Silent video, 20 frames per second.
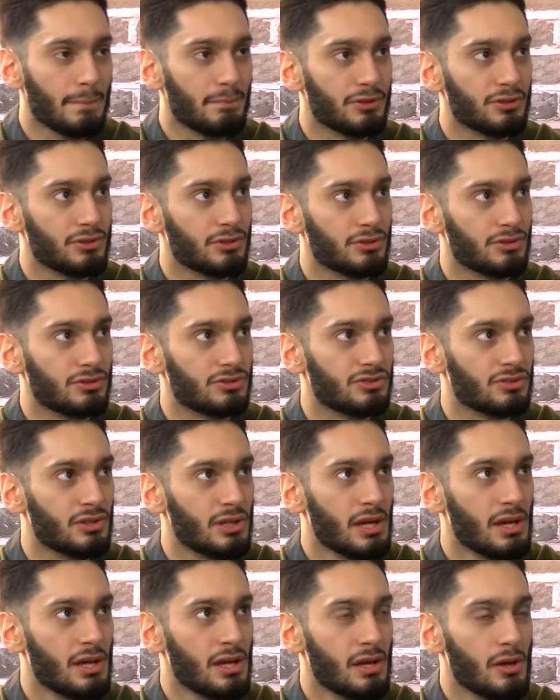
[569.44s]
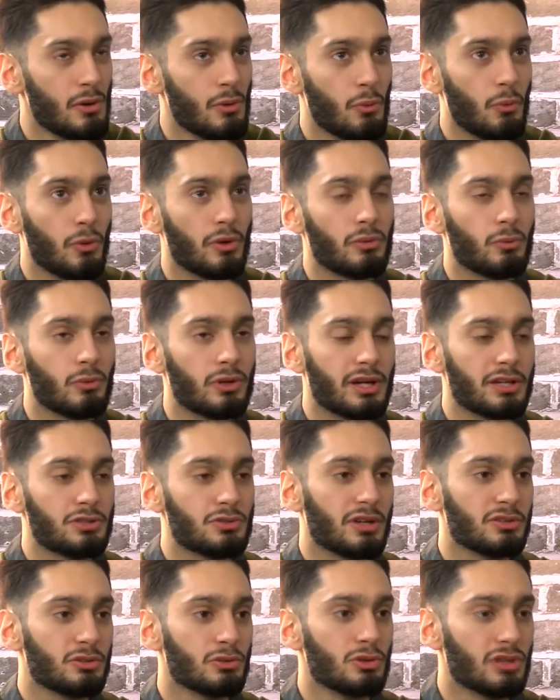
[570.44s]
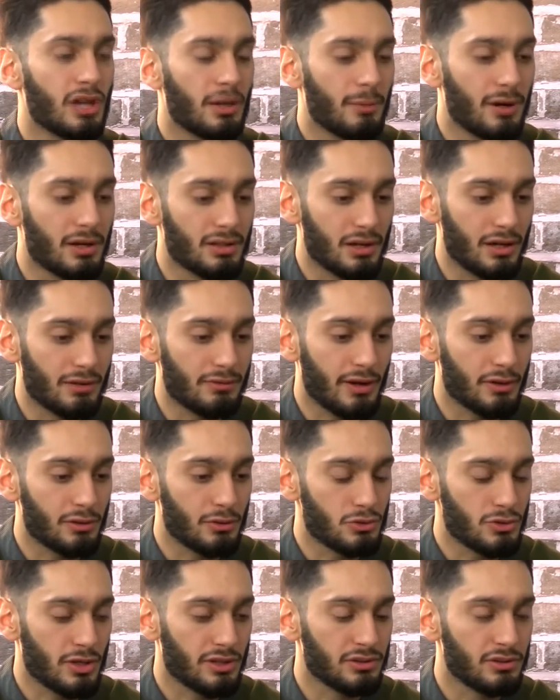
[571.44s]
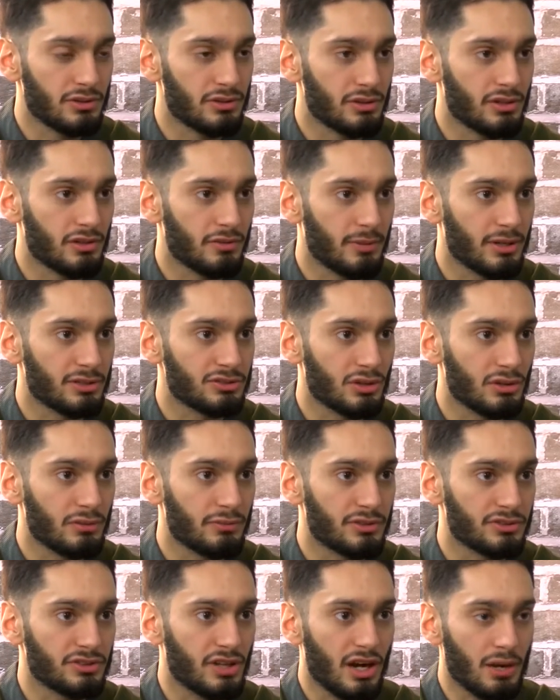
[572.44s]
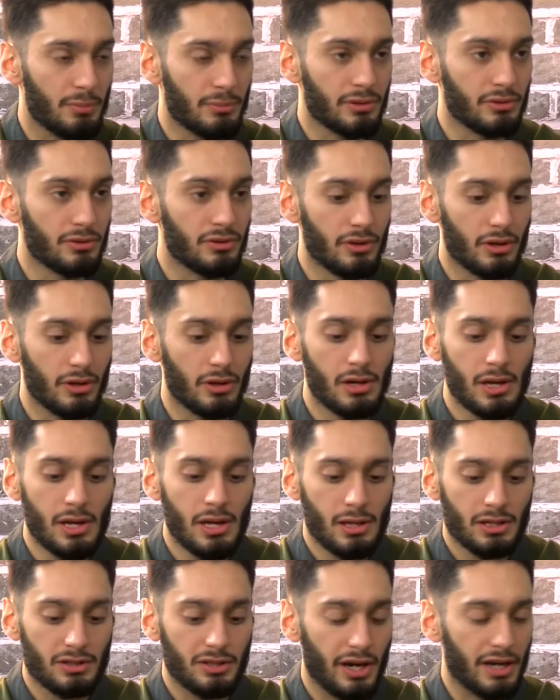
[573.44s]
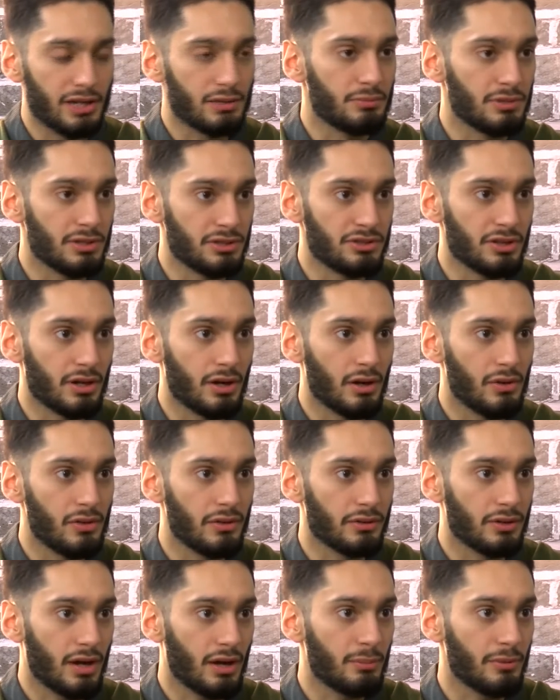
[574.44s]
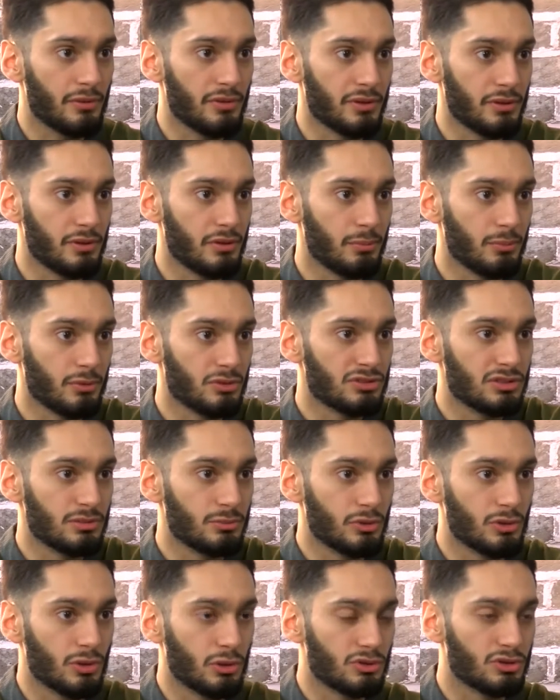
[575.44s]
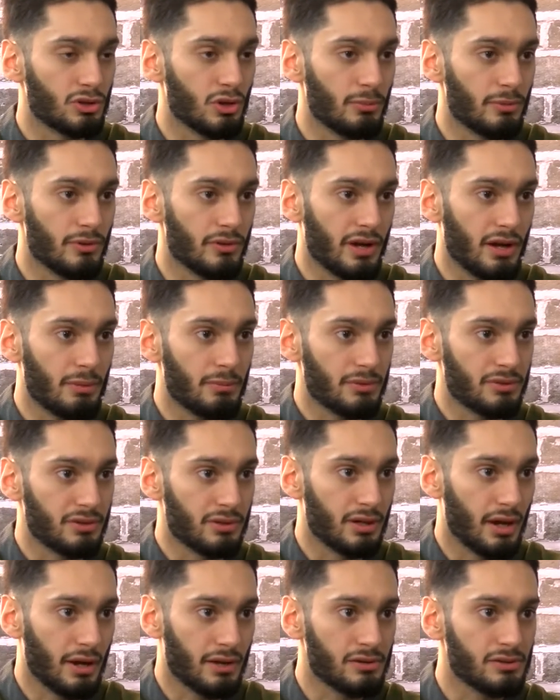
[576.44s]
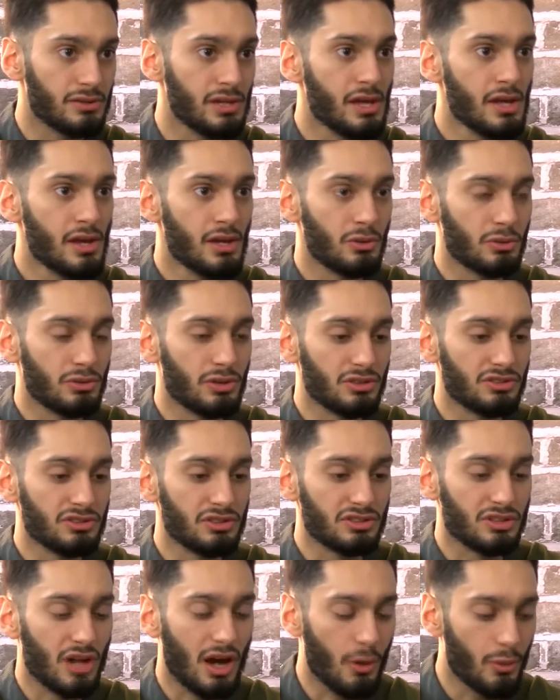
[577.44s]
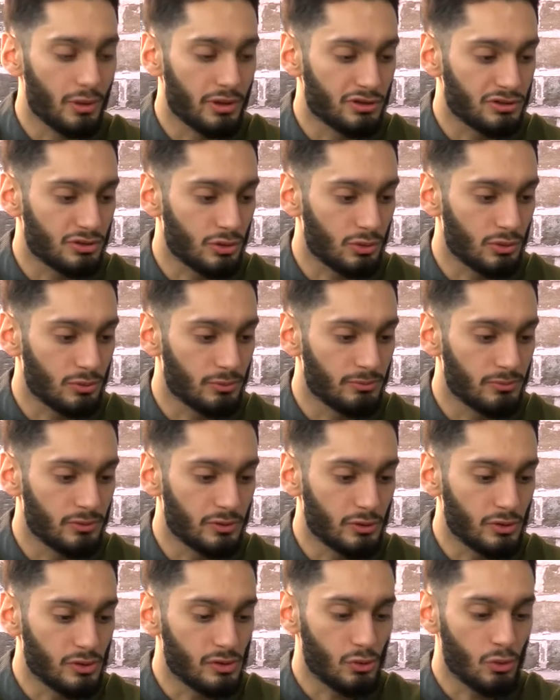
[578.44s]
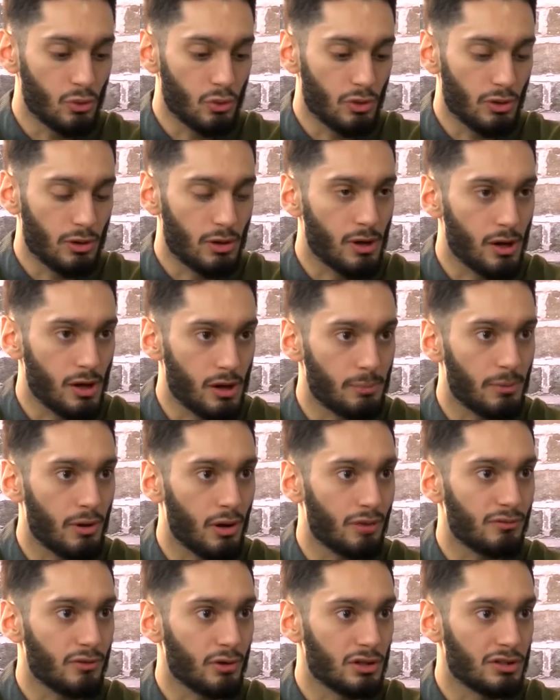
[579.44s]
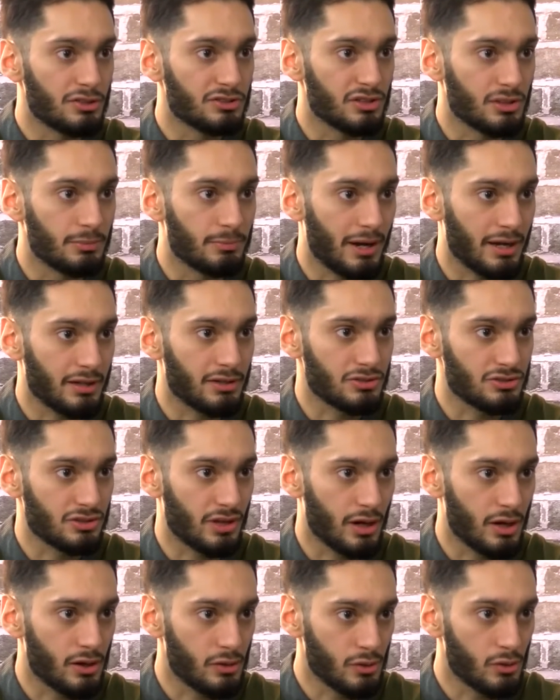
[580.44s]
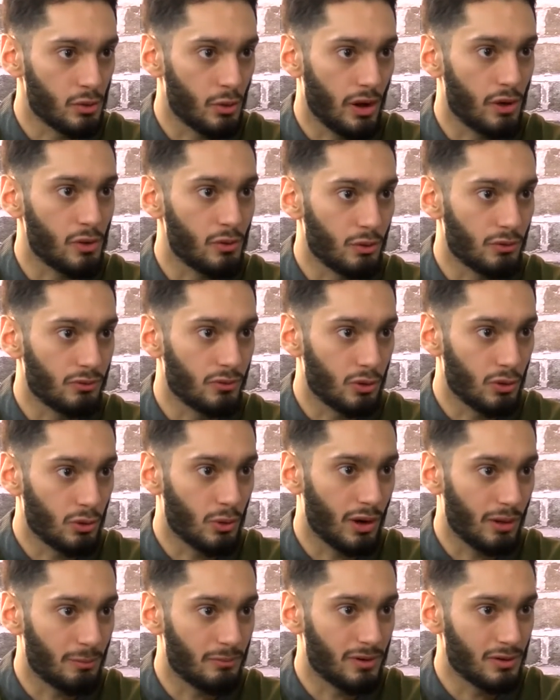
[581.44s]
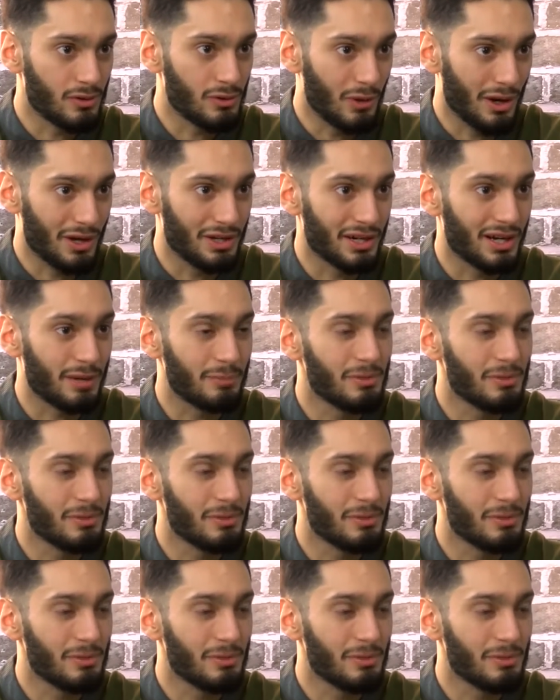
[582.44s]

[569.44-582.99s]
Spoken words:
Because when I try to look at my life, I don't try to think of myself as Ahmed the guy in media, and Ahmed the Muslim who goes home, and Ahmed the guy who does this. I want it to be all part of a holistic package that who I am.